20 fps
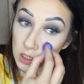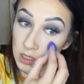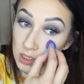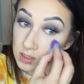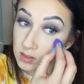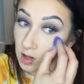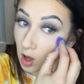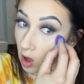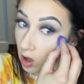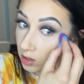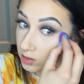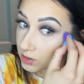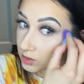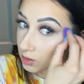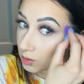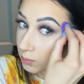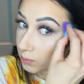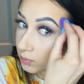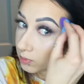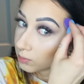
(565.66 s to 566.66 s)
is
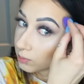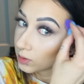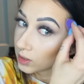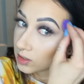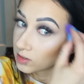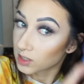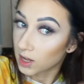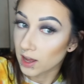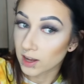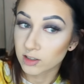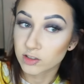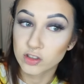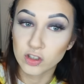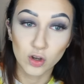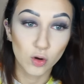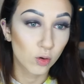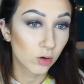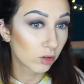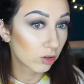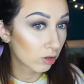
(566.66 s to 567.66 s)
awesome because I
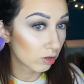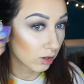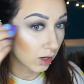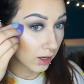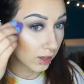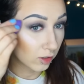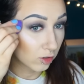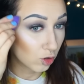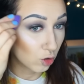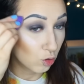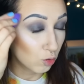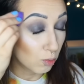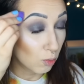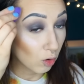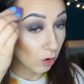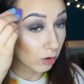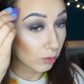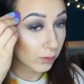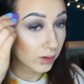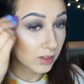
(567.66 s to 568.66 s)
actually ordered like 2
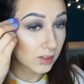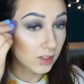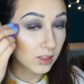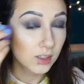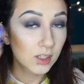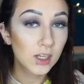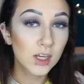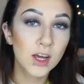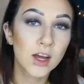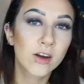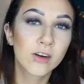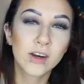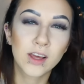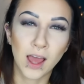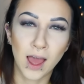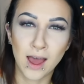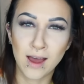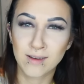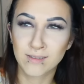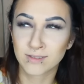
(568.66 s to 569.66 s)
more recently. I already
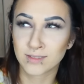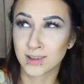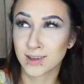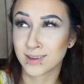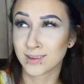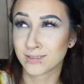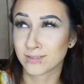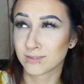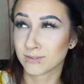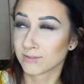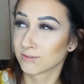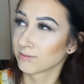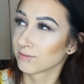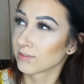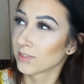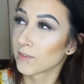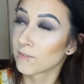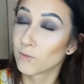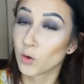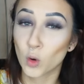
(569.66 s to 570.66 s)
have like
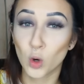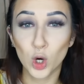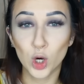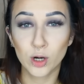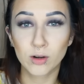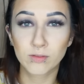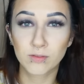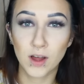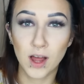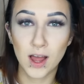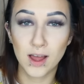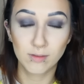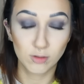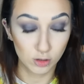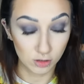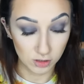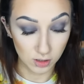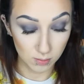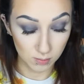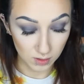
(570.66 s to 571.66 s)
4 or 5
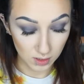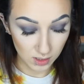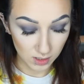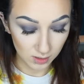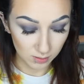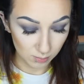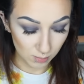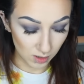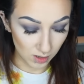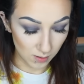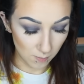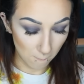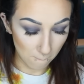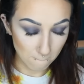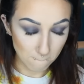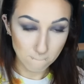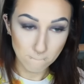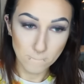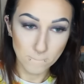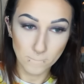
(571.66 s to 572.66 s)
or something, but
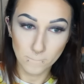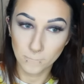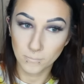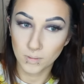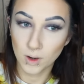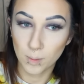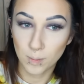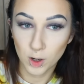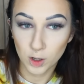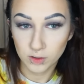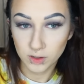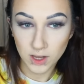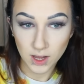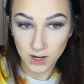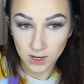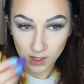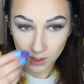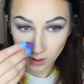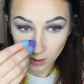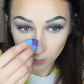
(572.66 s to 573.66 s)
apparently
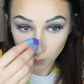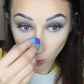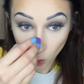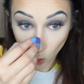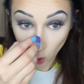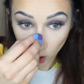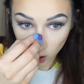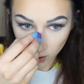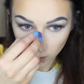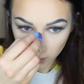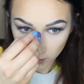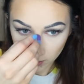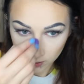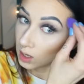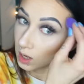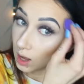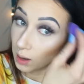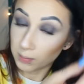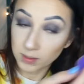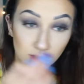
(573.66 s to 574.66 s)
I needed more.
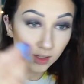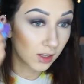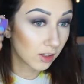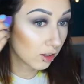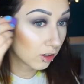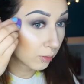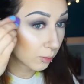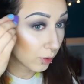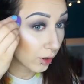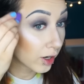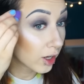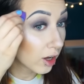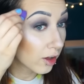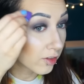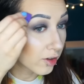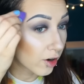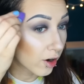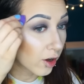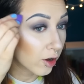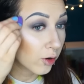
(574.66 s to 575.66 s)
I mean, they look pretty on
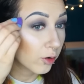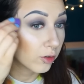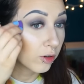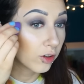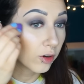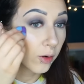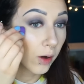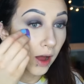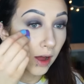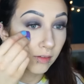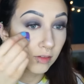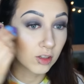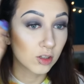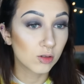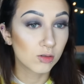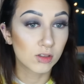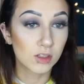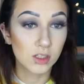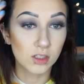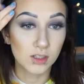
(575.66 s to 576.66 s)
their own. You don't have to
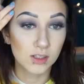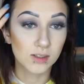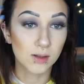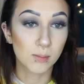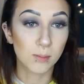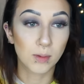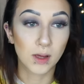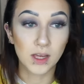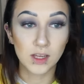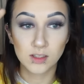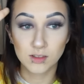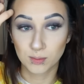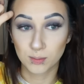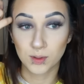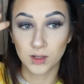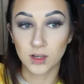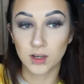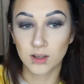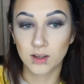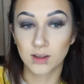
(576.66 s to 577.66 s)
use these as a base,
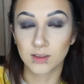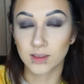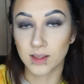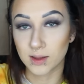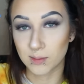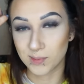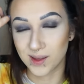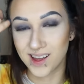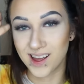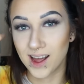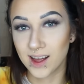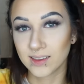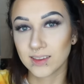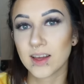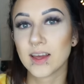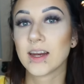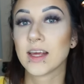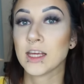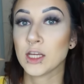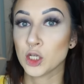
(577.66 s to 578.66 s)
but I like my
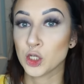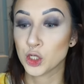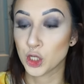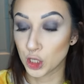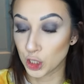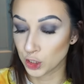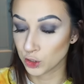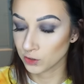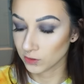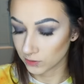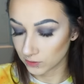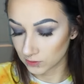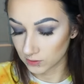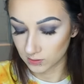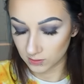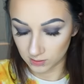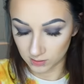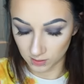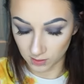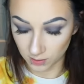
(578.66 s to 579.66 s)
highlight intense.
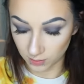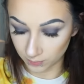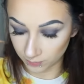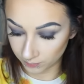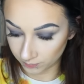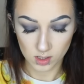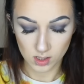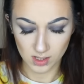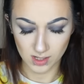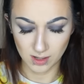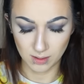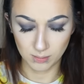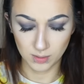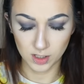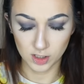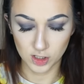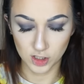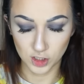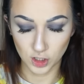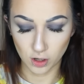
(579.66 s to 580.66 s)
So I'm
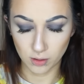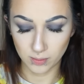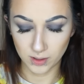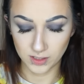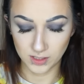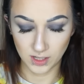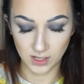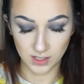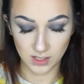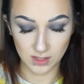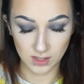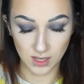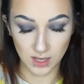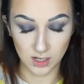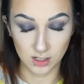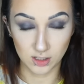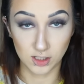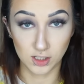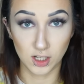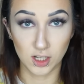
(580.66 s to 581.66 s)
gonna start by taking the
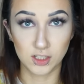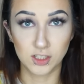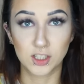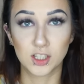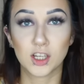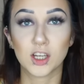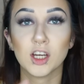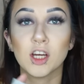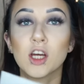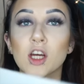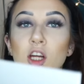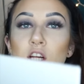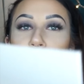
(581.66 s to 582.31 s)
Anastasia